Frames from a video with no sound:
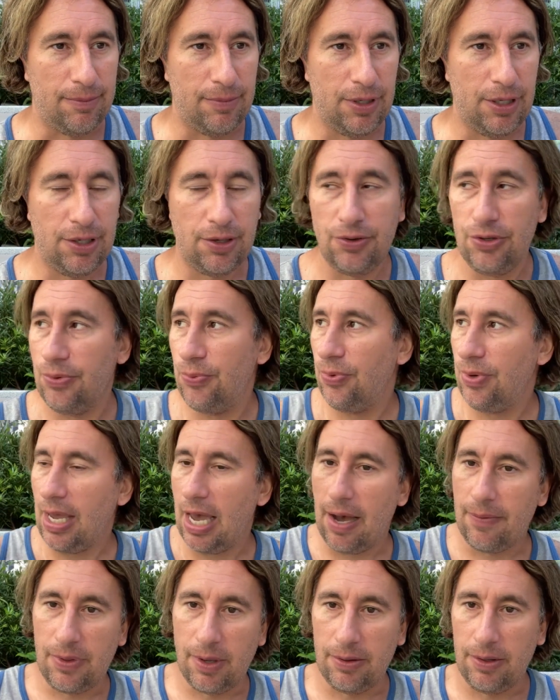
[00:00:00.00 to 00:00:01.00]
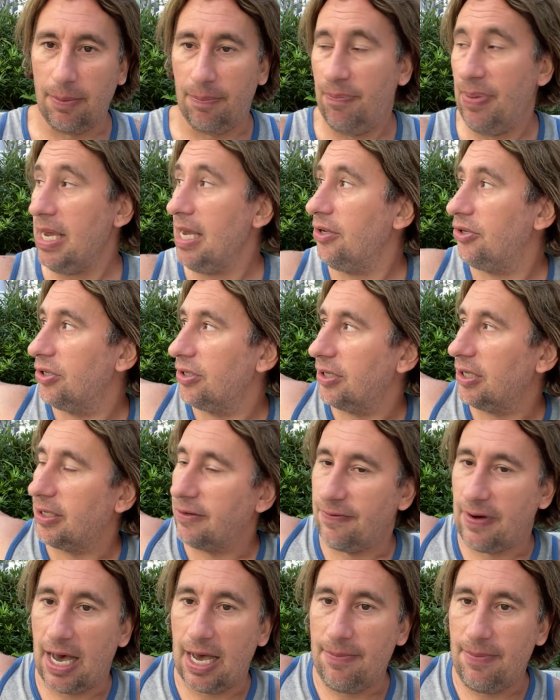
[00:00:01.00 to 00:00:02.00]
You know, we have the beach is
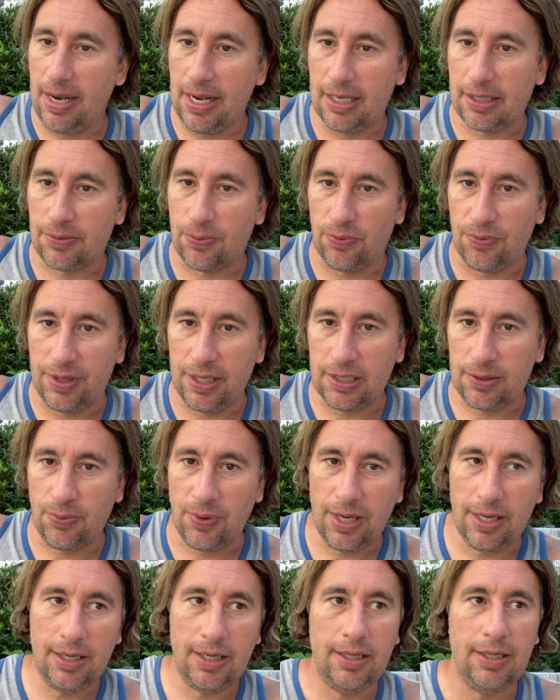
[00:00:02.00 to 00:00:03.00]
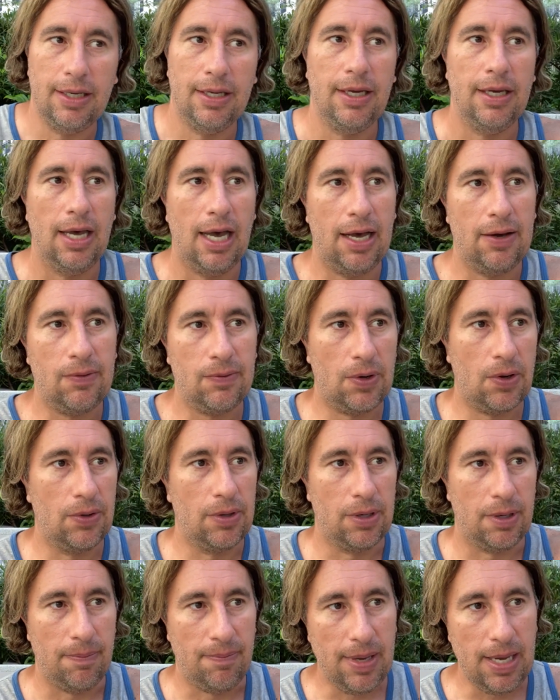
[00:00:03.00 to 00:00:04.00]
just 5 minutes this way. I will go
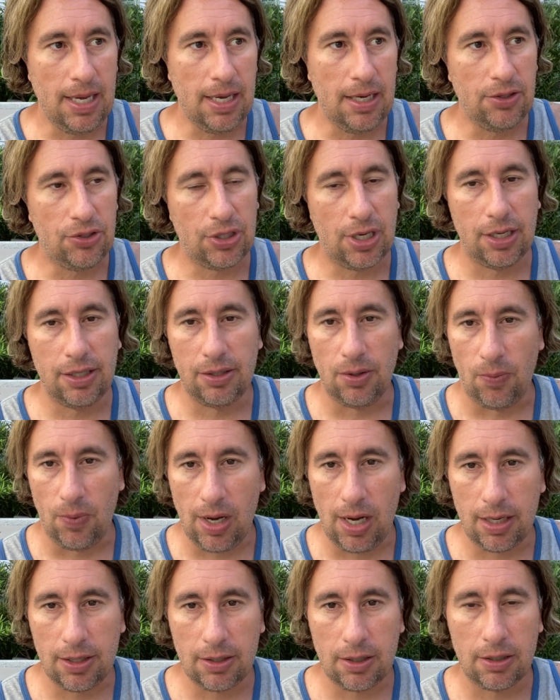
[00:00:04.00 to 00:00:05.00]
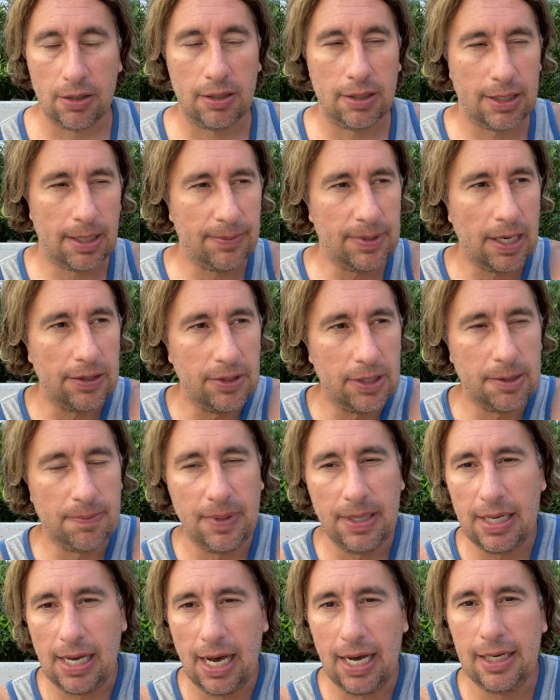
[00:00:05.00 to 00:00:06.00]
to the beach, get in the water. Sometimes it's
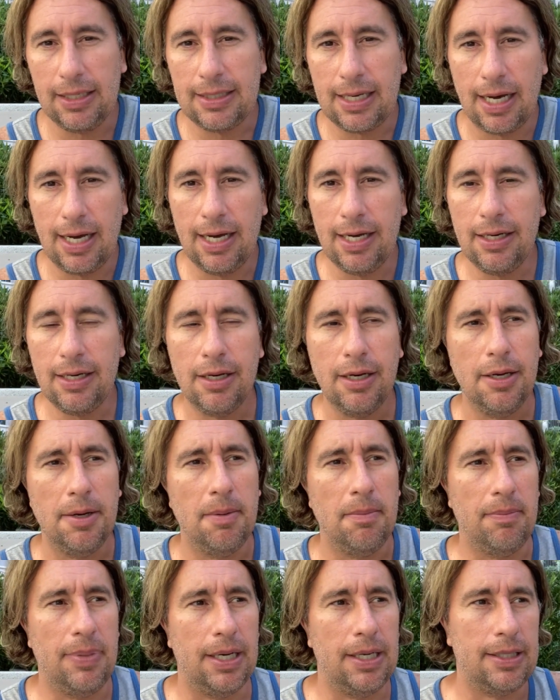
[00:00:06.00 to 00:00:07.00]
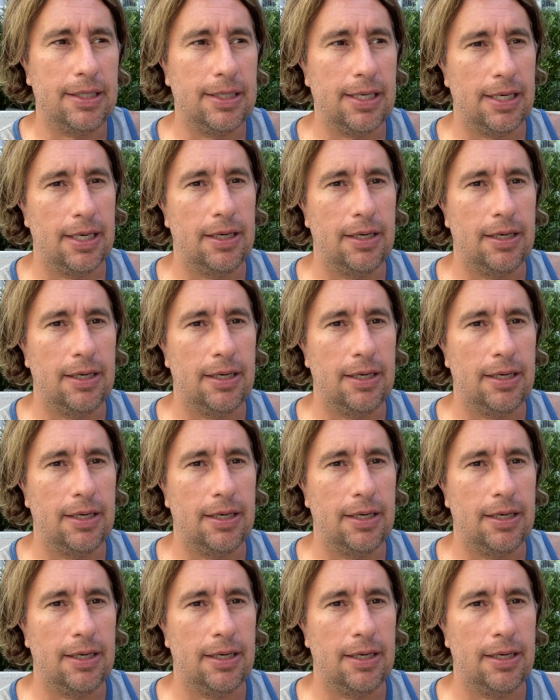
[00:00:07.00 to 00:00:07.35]
been high tide, but